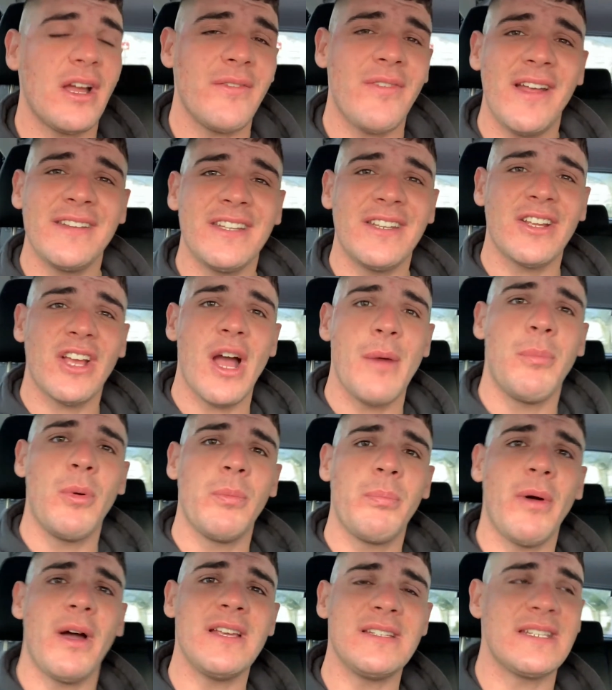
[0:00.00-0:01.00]
added a couple
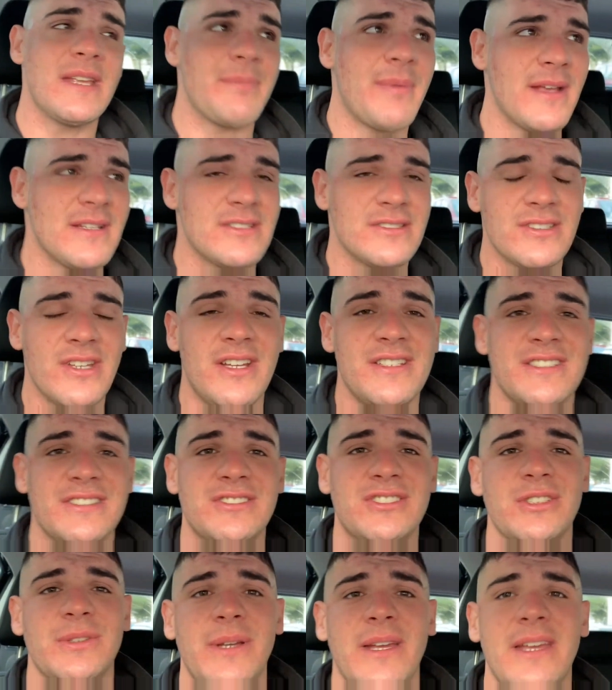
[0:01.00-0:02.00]
bicep exercises
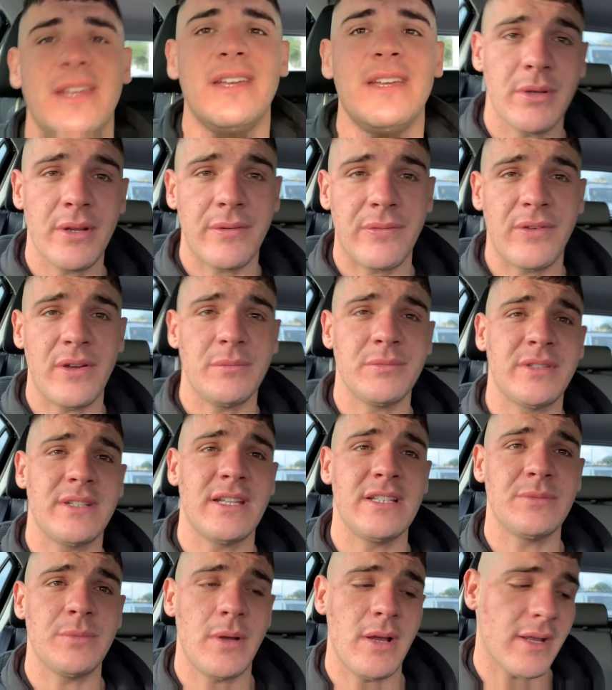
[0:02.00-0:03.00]
to it. I'm to film
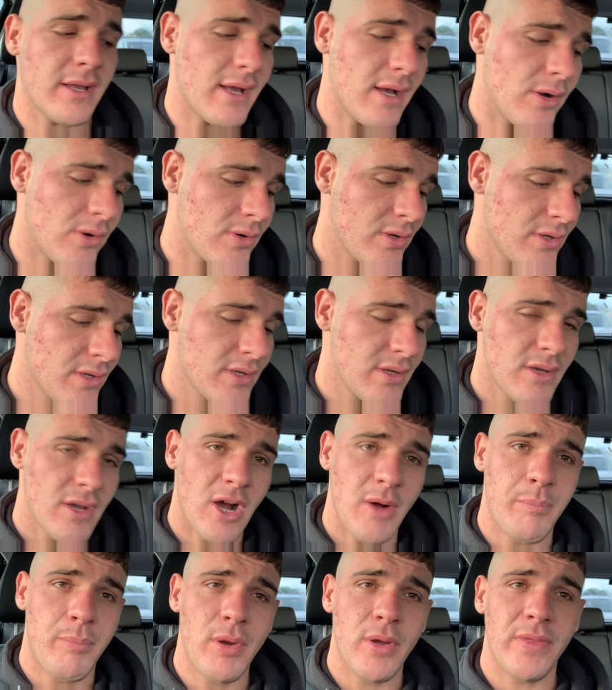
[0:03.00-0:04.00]
today's workout.
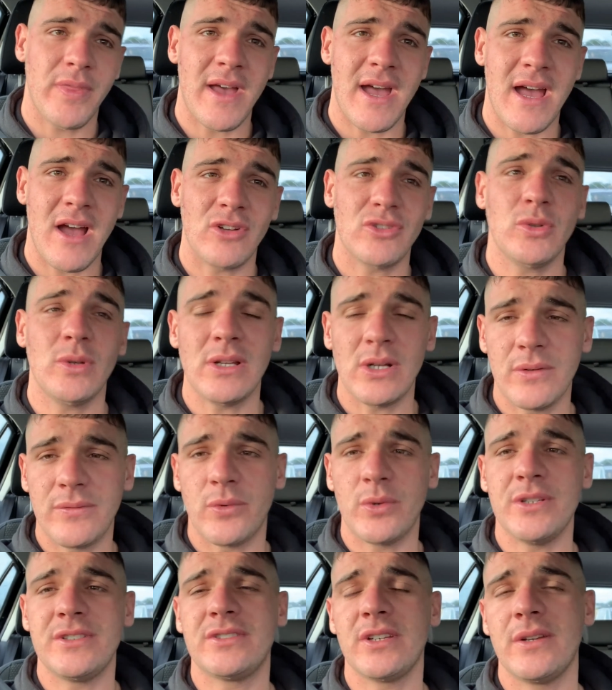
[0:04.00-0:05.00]
I'll do a little
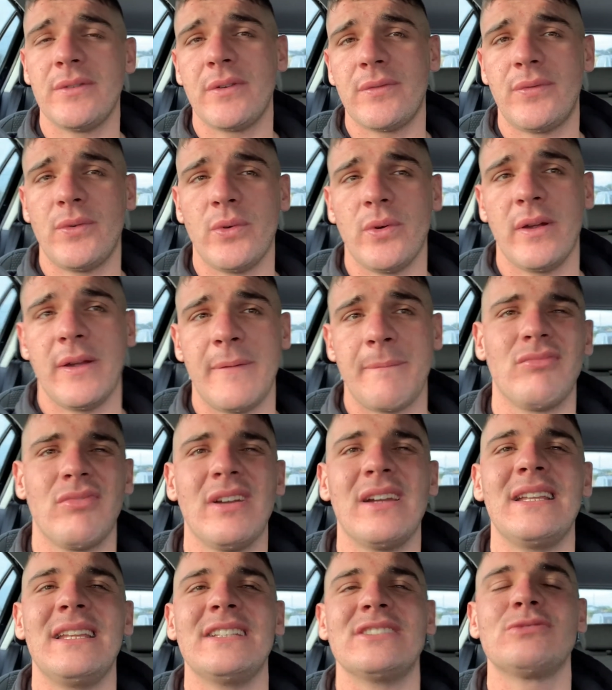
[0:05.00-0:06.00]
voiceover for it.
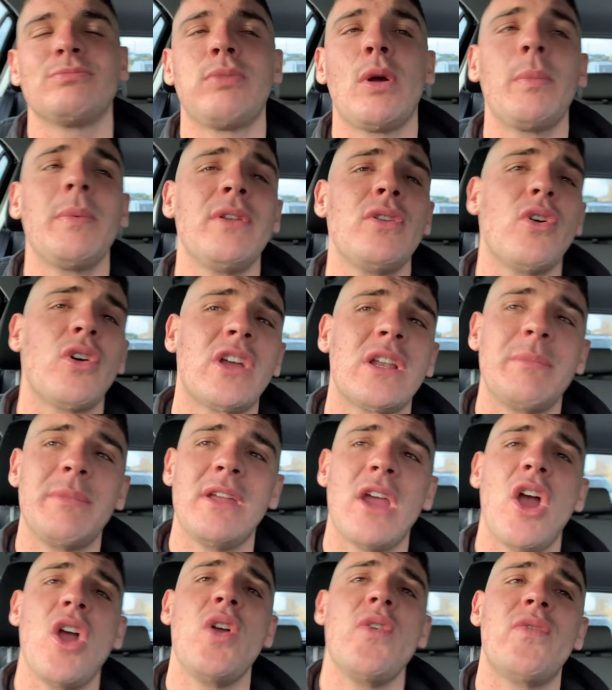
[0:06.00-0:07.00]
Really, it's probably not going to
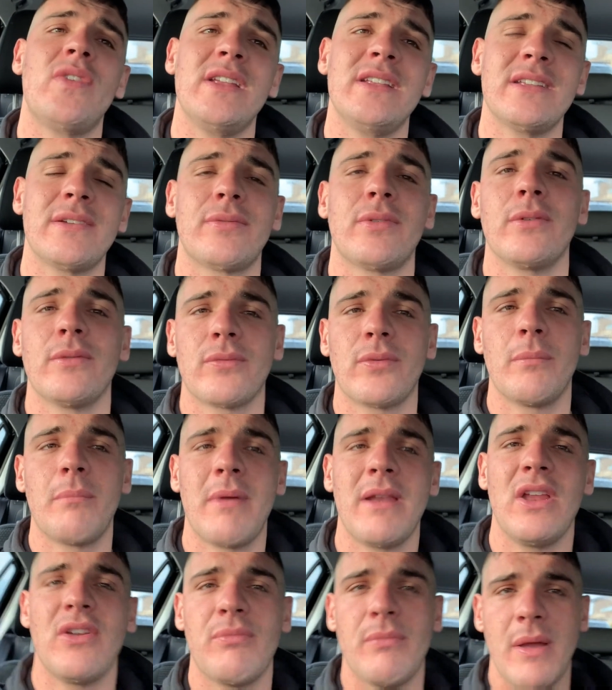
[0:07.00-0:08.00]
be overly different from
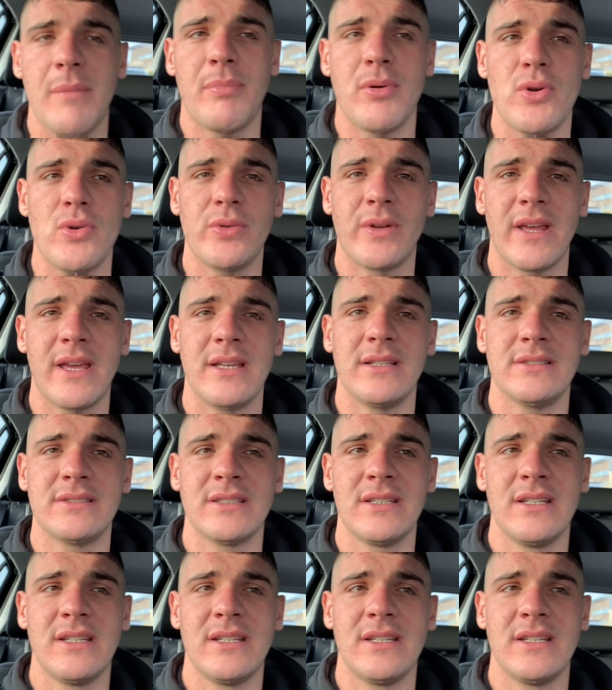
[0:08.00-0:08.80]
many of my pull days.